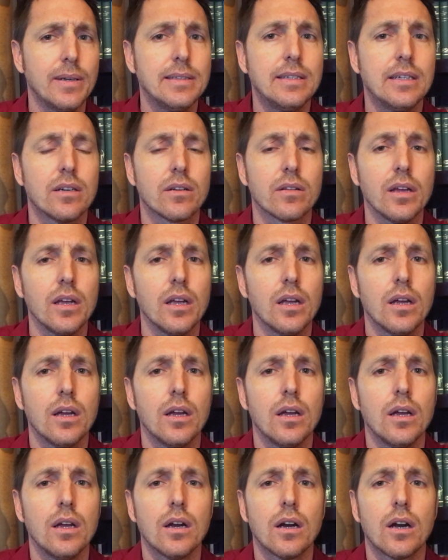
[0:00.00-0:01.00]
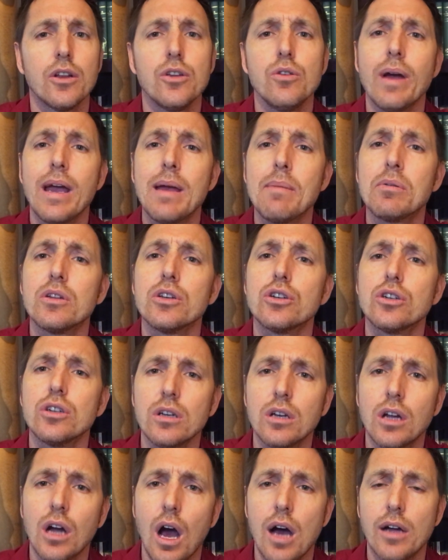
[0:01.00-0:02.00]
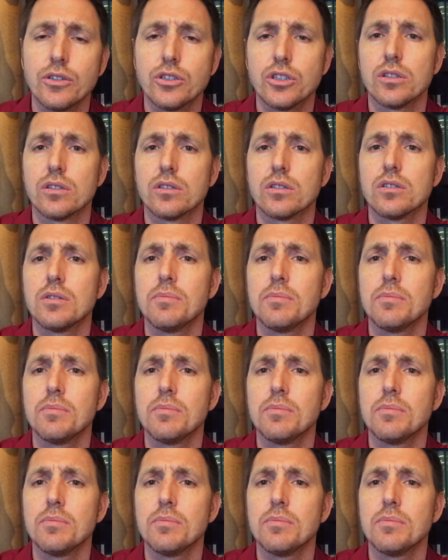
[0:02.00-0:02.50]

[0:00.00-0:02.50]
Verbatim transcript: dearly Are you able in good conscience